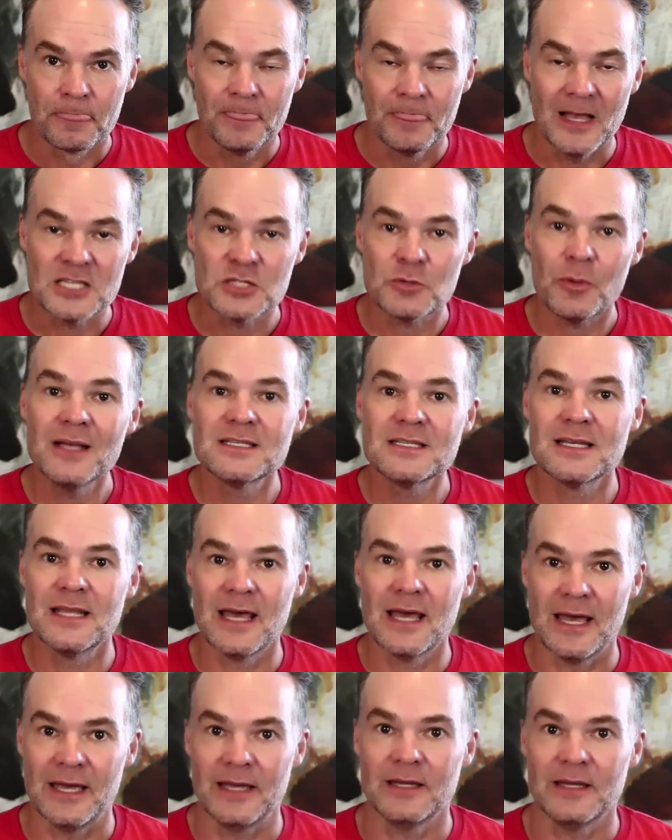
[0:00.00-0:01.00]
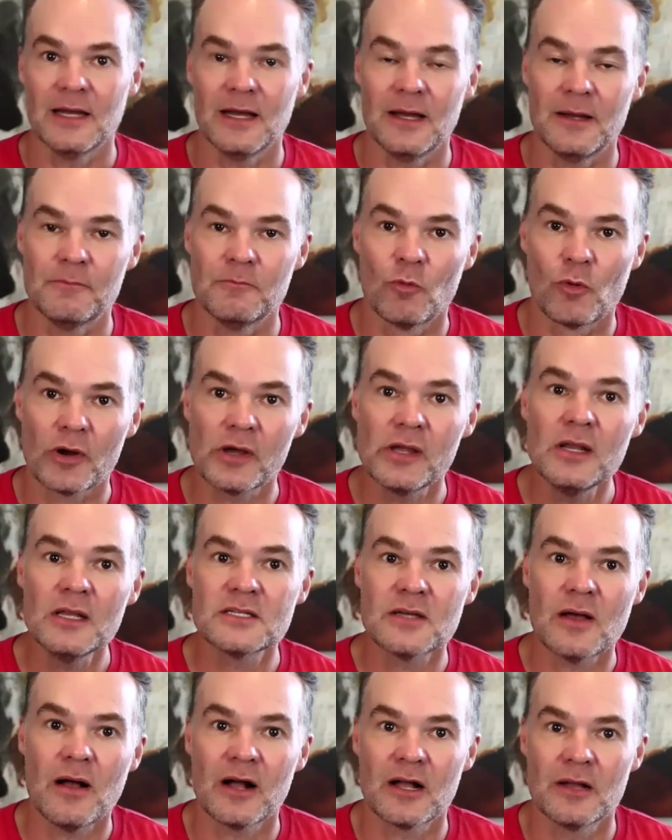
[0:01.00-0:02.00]
That's why today we're going
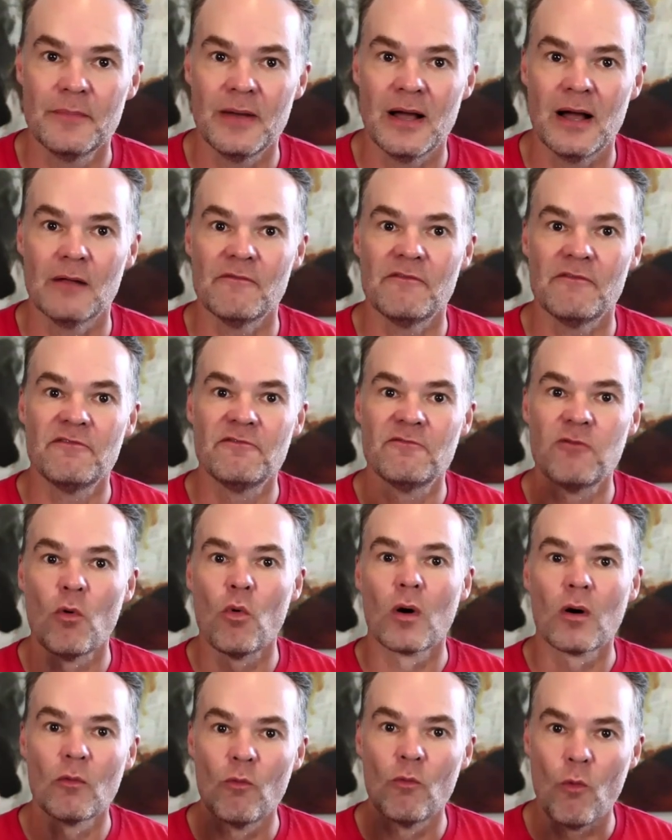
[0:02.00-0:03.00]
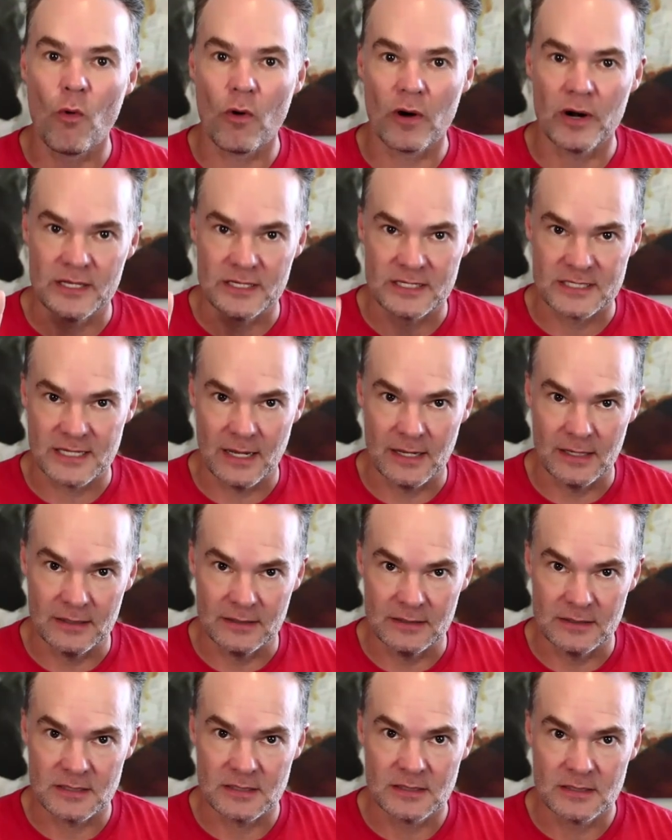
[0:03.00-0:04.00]
to talk about 4 warning
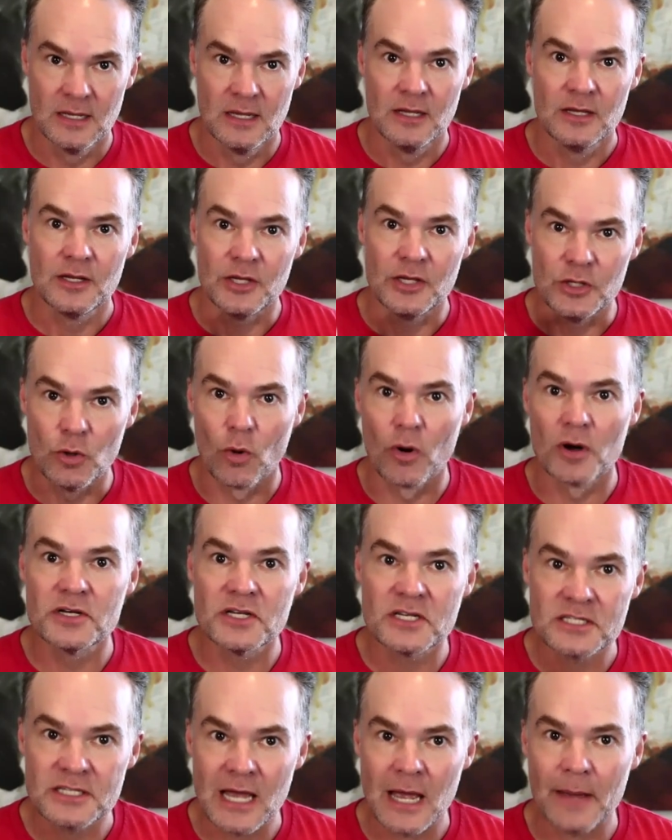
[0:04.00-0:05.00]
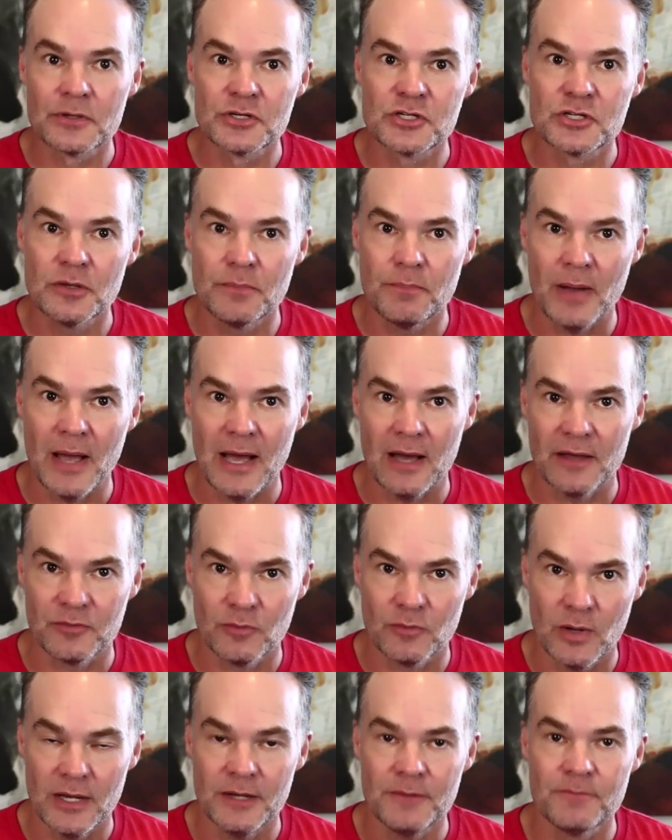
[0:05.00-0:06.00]
signs your discipleship
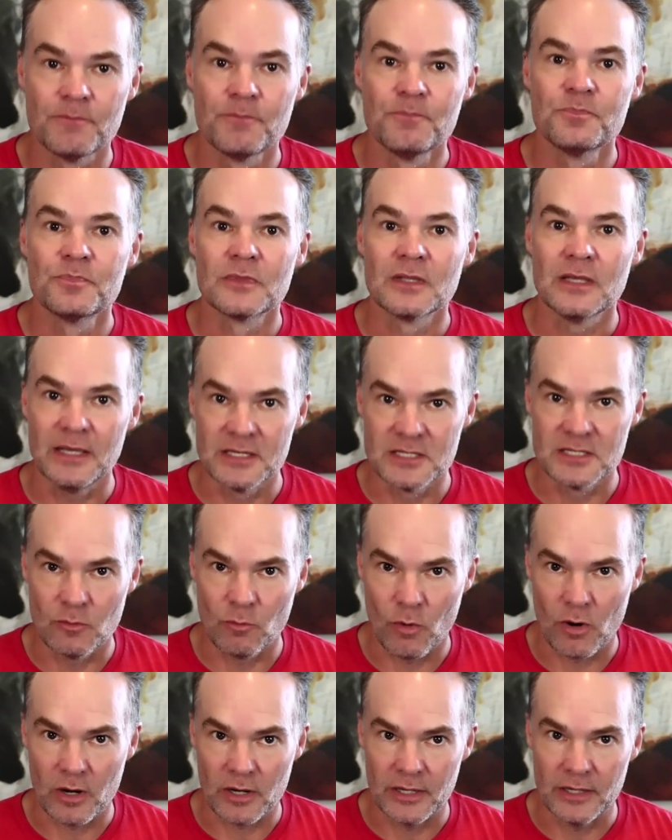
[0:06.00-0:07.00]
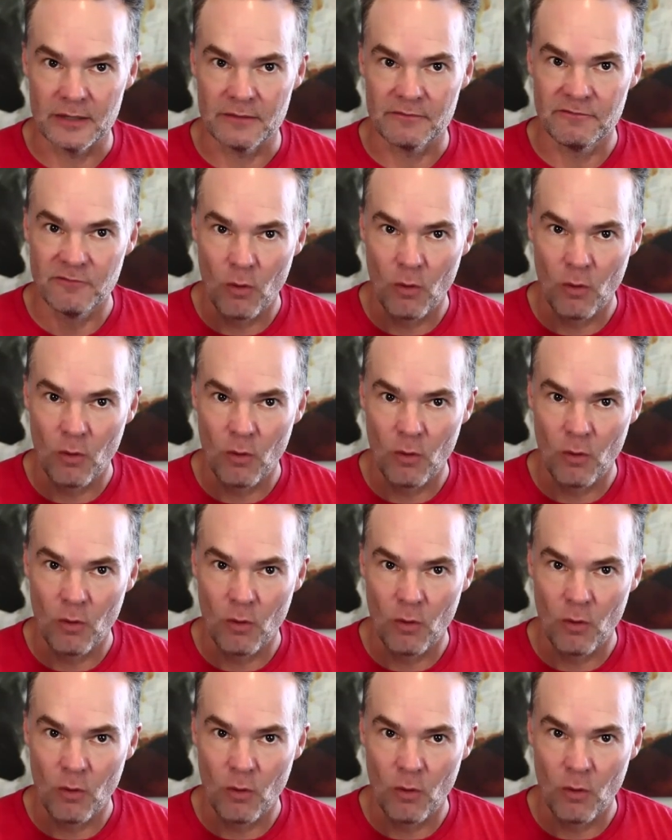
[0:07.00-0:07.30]
pathway isn't working.